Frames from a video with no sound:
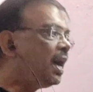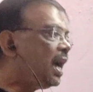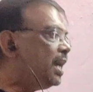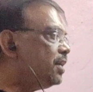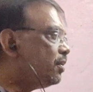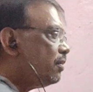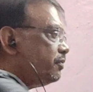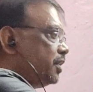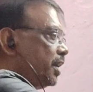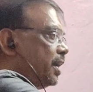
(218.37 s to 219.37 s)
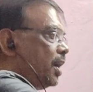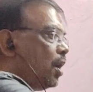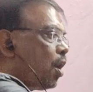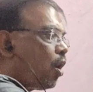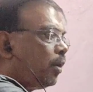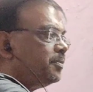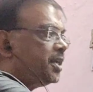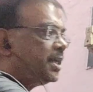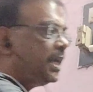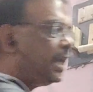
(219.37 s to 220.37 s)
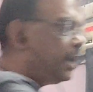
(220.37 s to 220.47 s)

Height of the object,